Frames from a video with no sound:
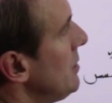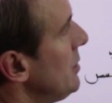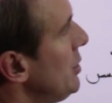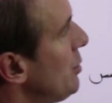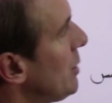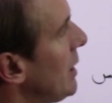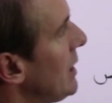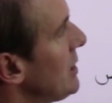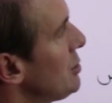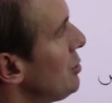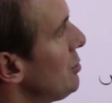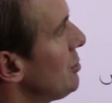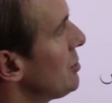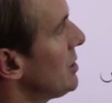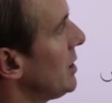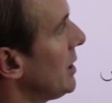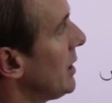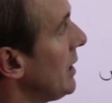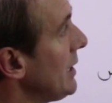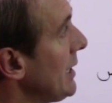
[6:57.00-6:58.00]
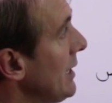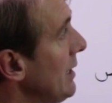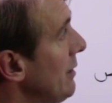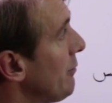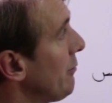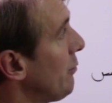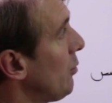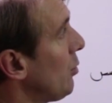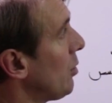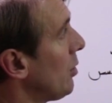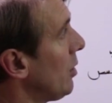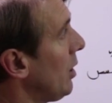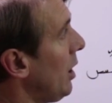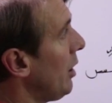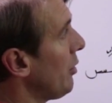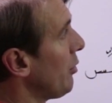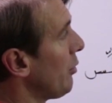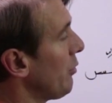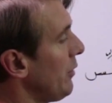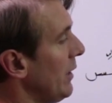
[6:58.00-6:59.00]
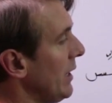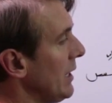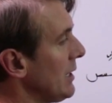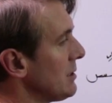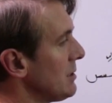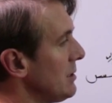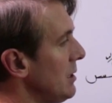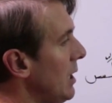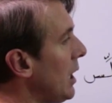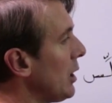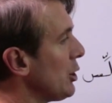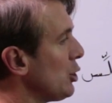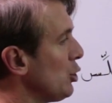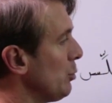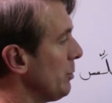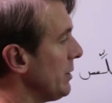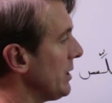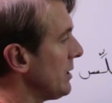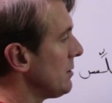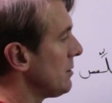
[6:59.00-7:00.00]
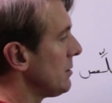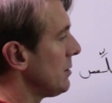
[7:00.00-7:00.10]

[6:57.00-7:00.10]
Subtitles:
You guys use the ghani for other things, non-human.